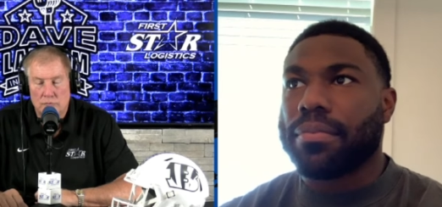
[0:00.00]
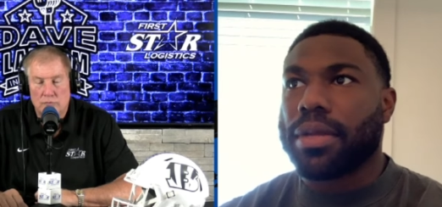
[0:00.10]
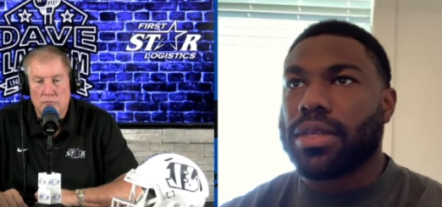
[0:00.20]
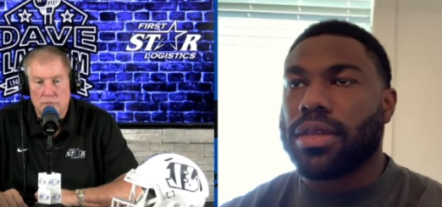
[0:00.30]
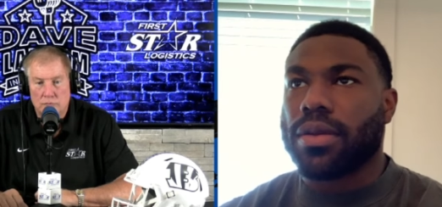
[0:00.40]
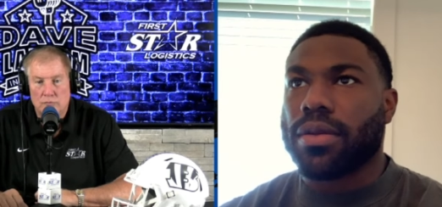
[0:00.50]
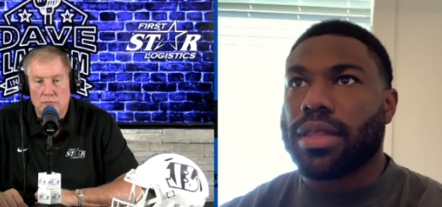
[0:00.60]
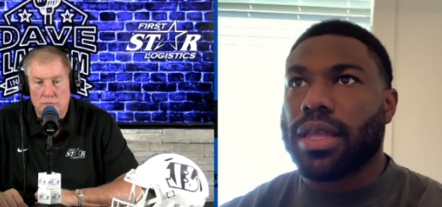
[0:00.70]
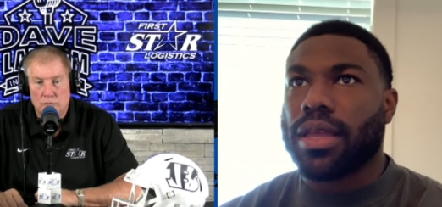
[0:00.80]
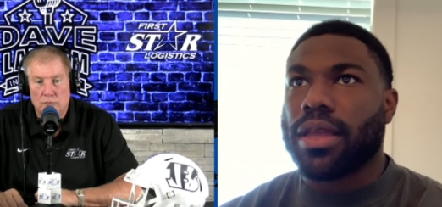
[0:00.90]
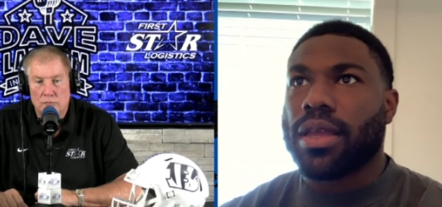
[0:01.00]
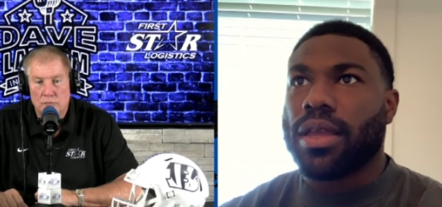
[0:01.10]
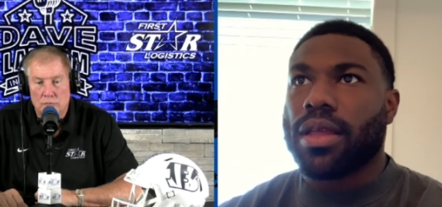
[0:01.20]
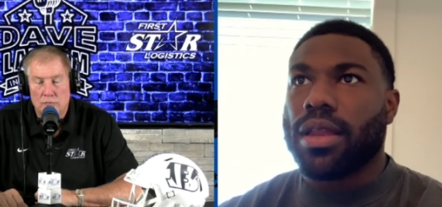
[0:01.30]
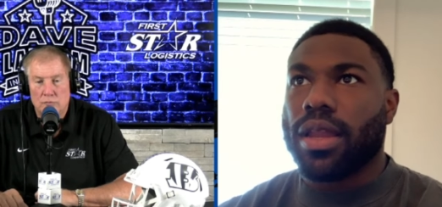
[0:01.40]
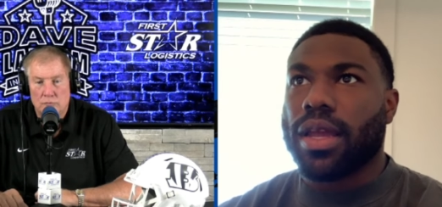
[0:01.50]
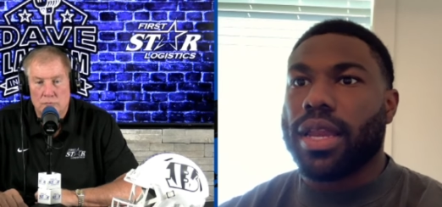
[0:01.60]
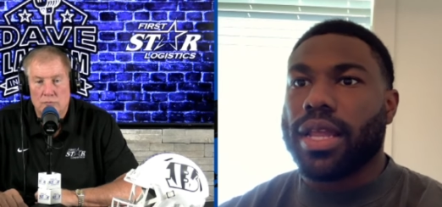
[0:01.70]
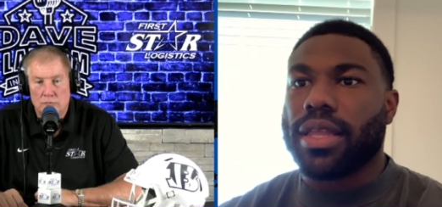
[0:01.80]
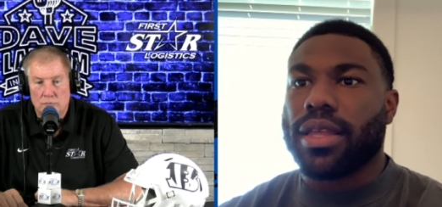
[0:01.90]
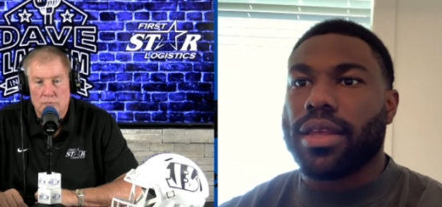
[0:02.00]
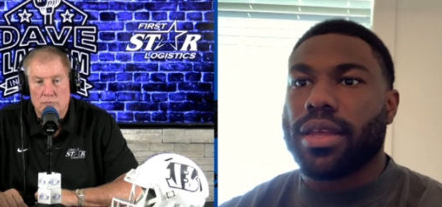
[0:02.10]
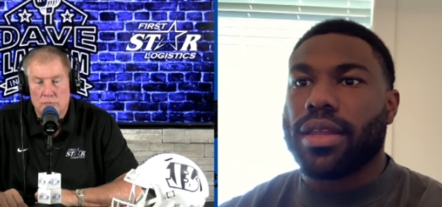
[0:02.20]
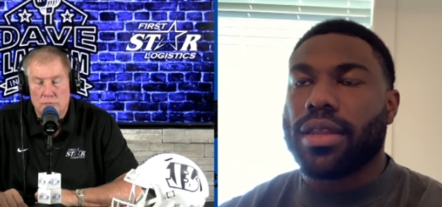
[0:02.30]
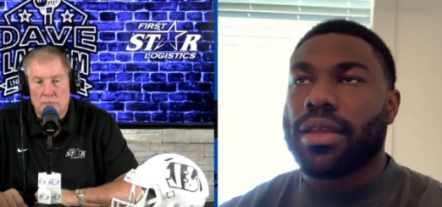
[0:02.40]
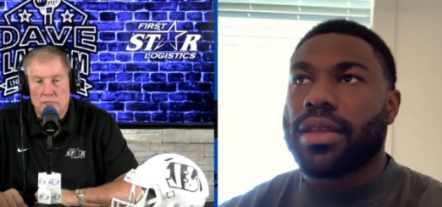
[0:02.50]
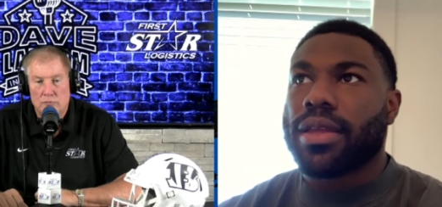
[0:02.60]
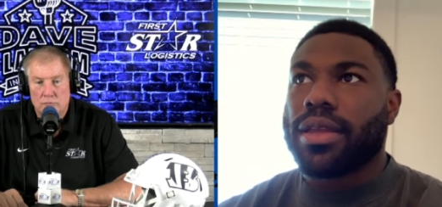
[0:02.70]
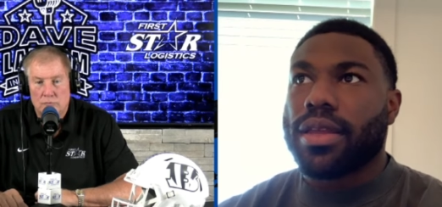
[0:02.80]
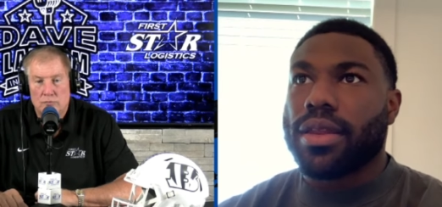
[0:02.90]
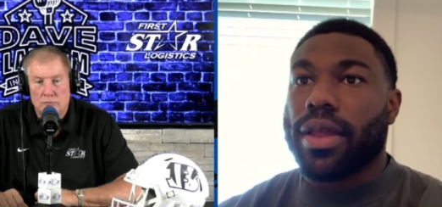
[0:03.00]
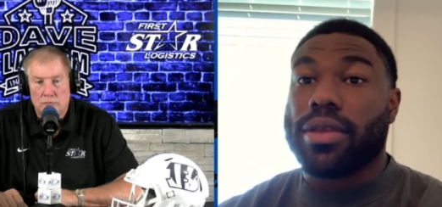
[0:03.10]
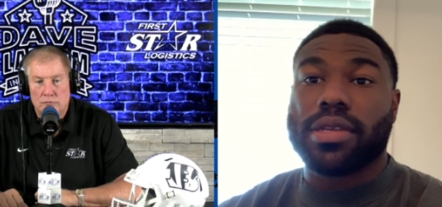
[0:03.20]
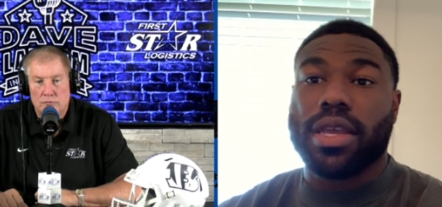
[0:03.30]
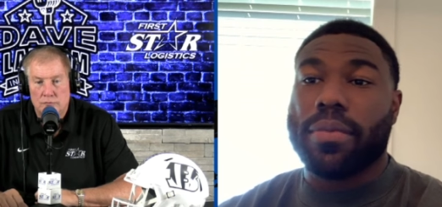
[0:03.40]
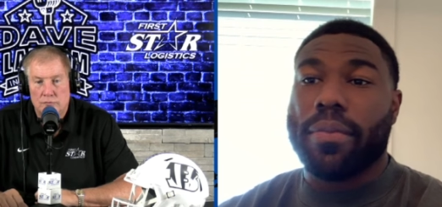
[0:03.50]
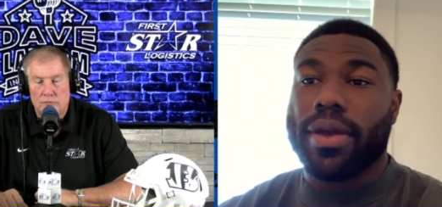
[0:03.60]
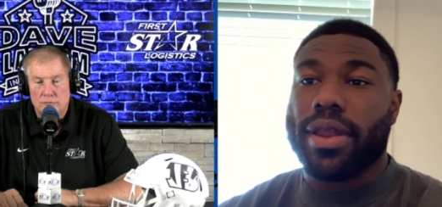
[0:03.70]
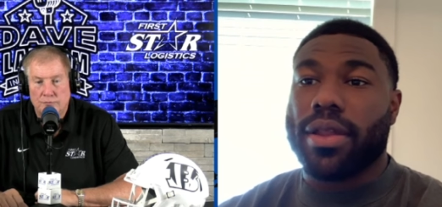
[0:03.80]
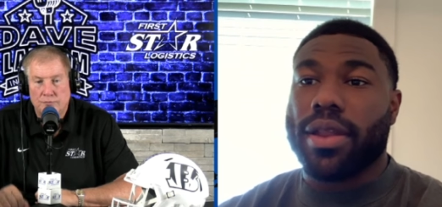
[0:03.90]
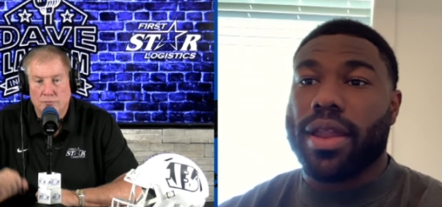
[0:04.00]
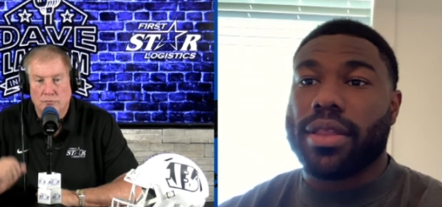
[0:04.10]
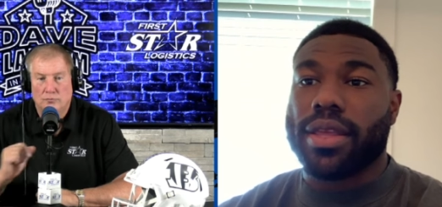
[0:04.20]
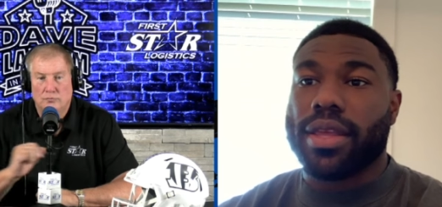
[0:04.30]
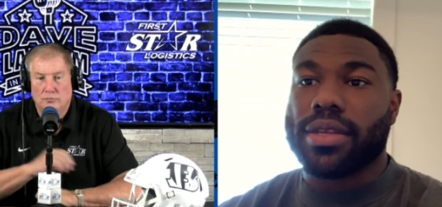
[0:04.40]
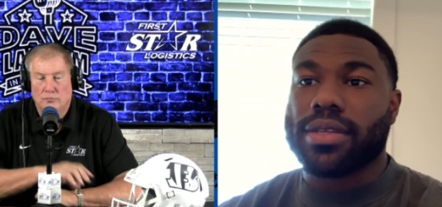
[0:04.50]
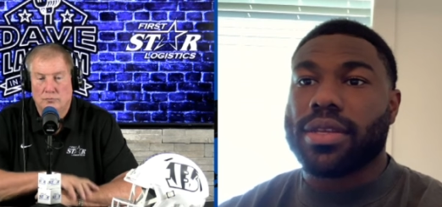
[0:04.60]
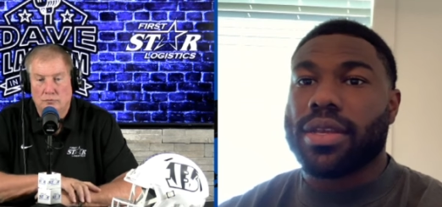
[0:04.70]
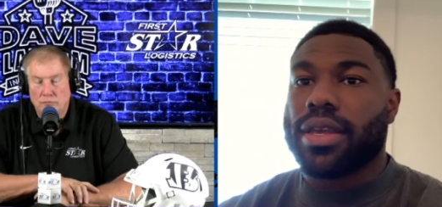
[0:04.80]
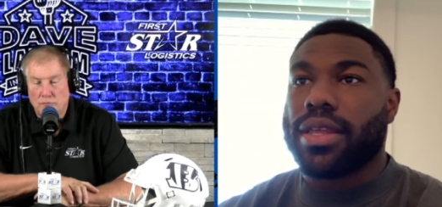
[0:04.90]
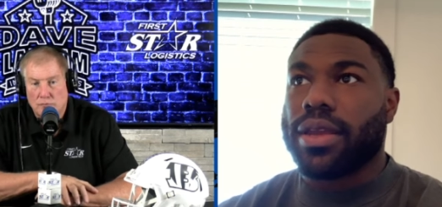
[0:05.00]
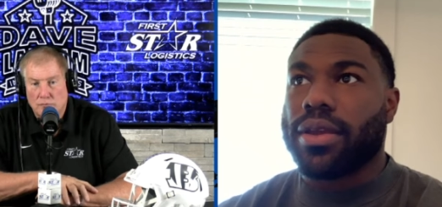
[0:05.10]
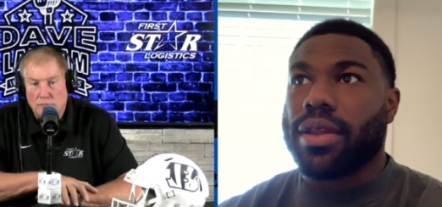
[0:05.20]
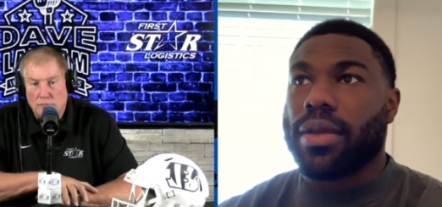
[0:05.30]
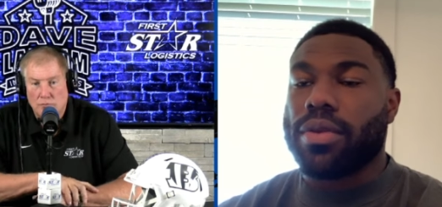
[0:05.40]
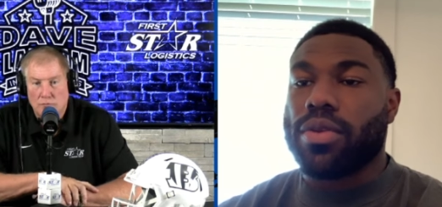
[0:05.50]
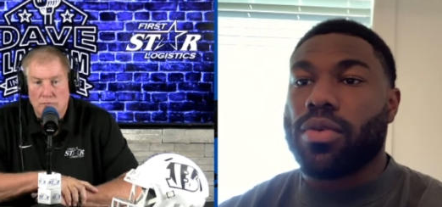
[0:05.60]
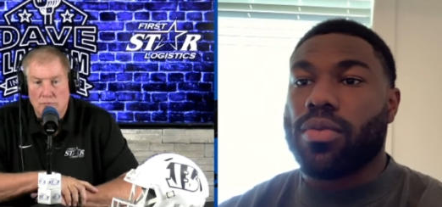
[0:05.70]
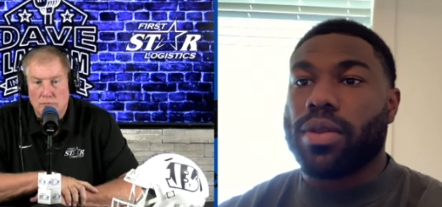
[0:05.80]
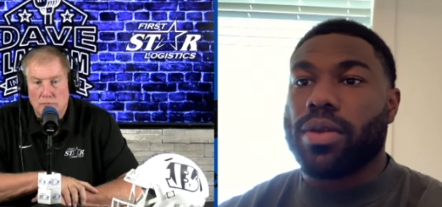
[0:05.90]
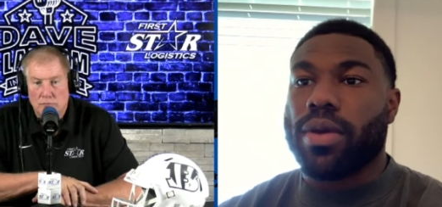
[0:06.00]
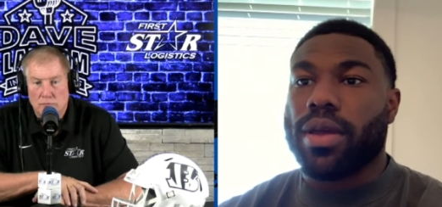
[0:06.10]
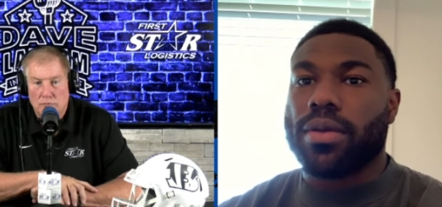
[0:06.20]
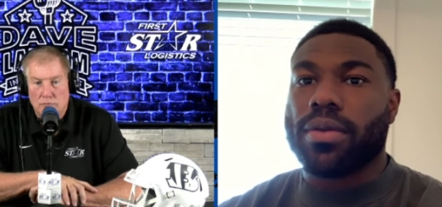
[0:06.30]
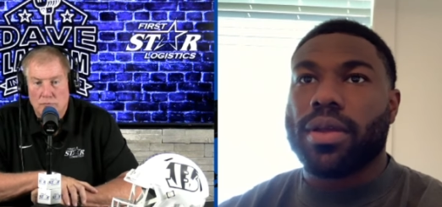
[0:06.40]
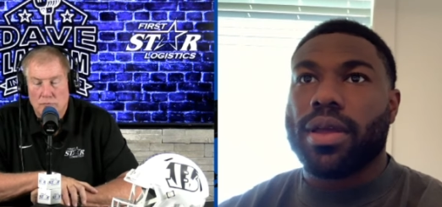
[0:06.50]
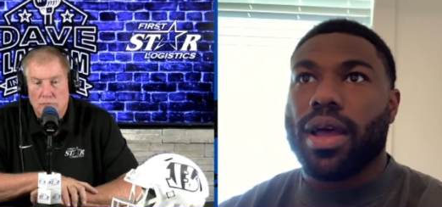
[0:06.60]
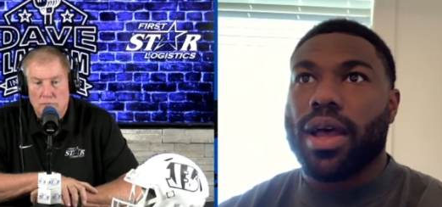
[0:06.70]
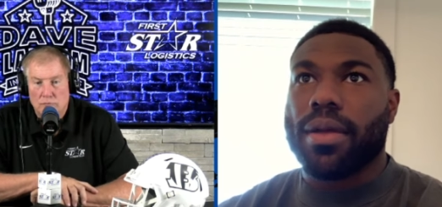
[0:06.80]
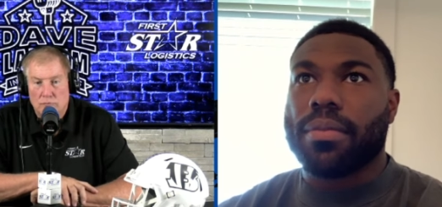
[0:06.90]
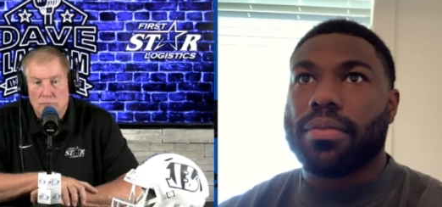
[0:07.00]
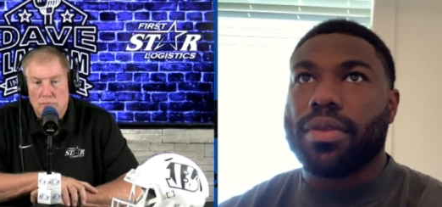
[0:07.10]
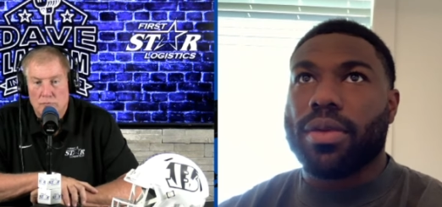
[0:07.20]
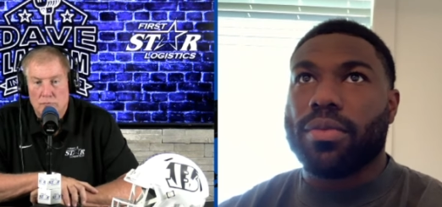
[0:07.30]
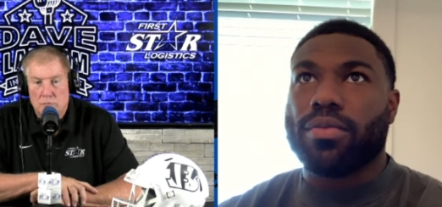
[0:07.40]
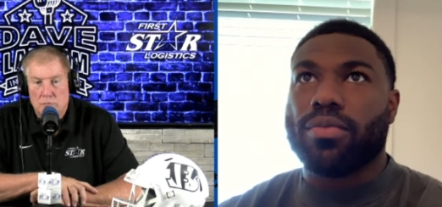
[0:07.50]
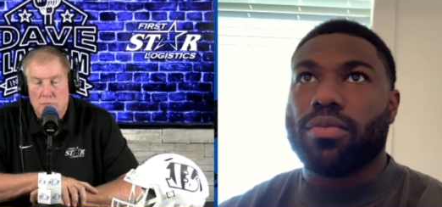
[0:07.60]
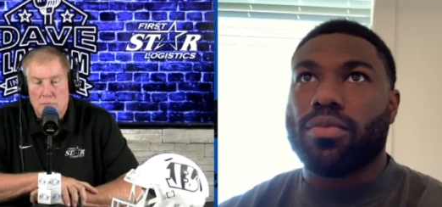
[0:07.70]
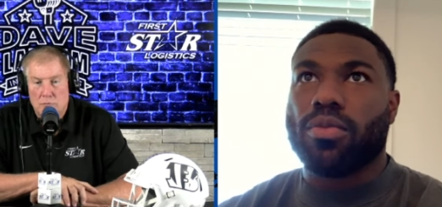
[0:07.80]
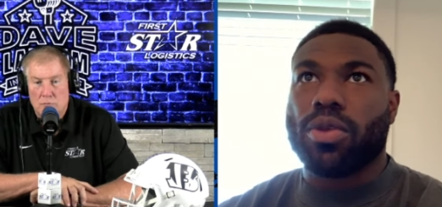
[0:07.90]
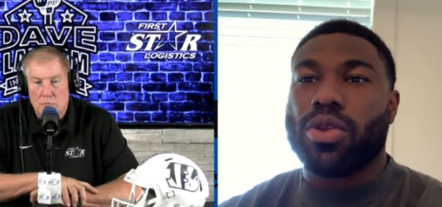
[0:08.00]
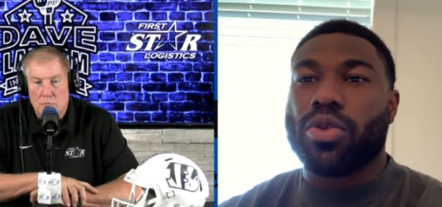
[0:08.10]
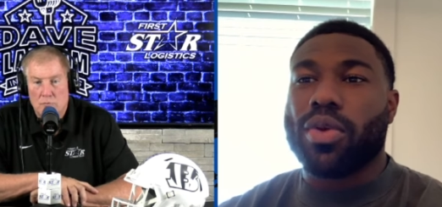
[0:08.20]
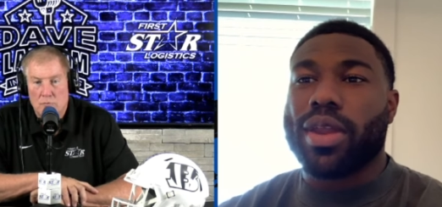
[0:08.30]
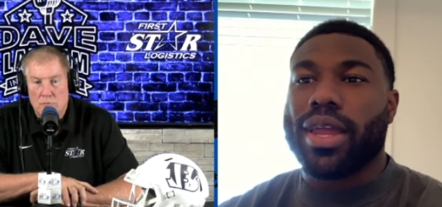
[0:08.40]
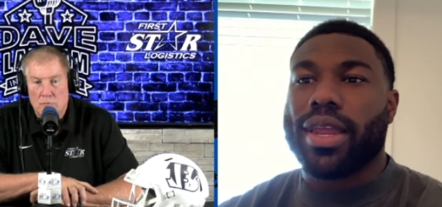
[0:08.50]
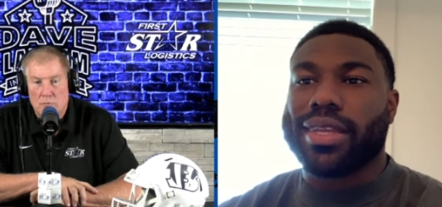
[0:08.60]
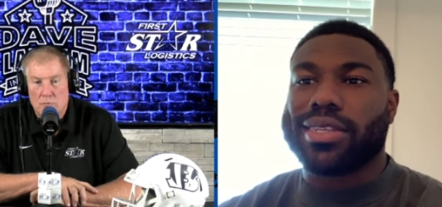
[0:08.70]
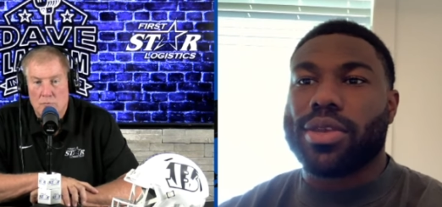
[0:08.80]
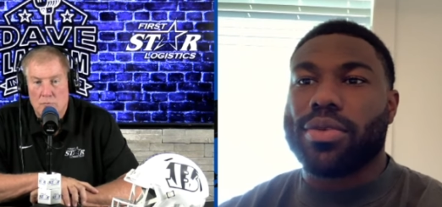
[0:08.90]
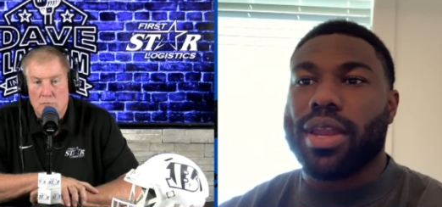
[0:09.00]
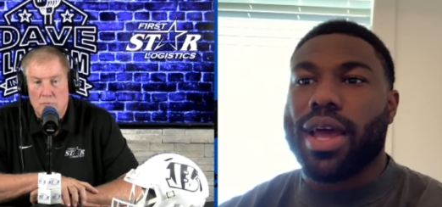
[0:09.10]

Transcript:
Speaker 1: but you know, I think looking at the good, you know, like you said, you point out a lot of things there that we're doing really well. Um, and when you're doing that, executing at